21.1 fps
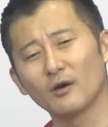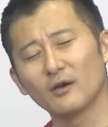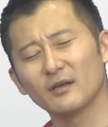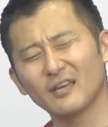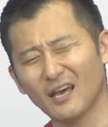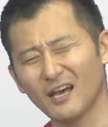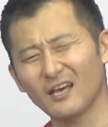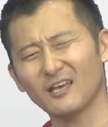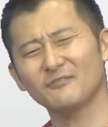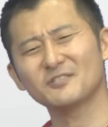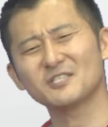
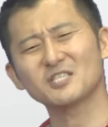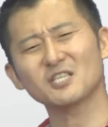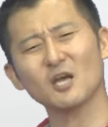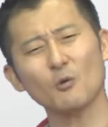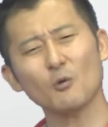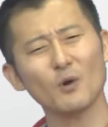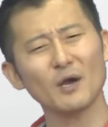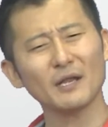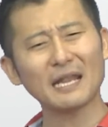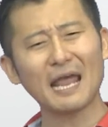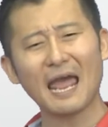Yeah, if
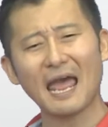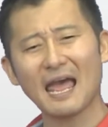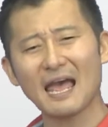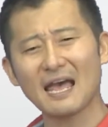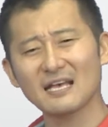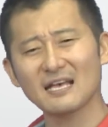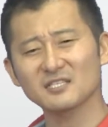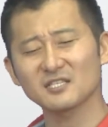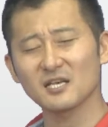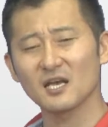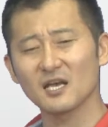someone
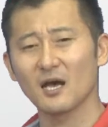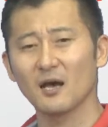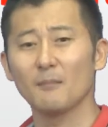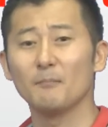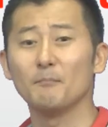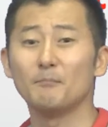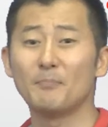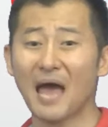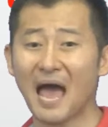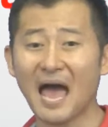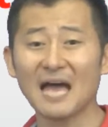has
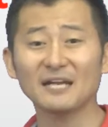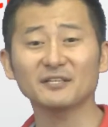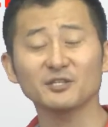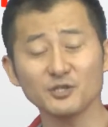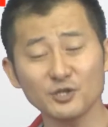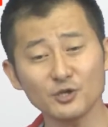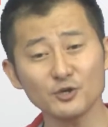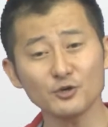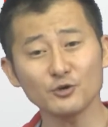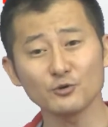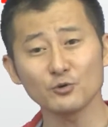bad
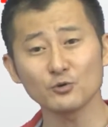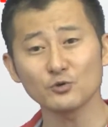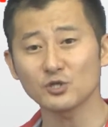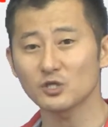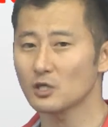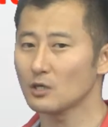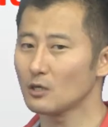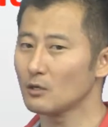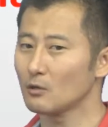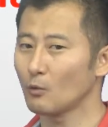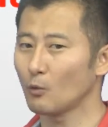
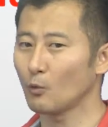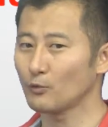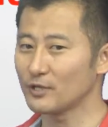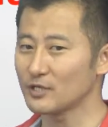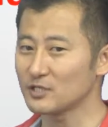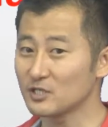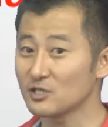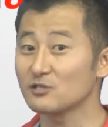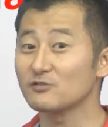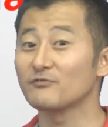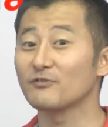news, oh,
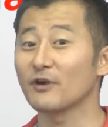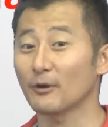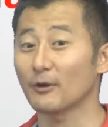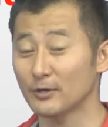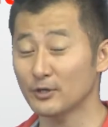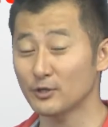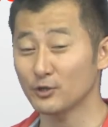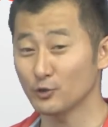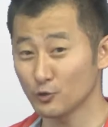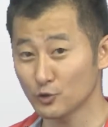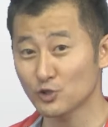this is very
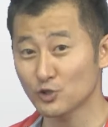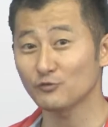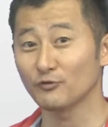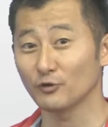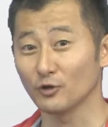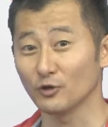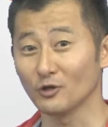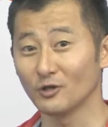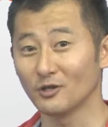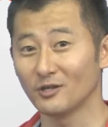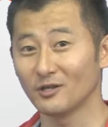
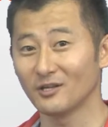useful.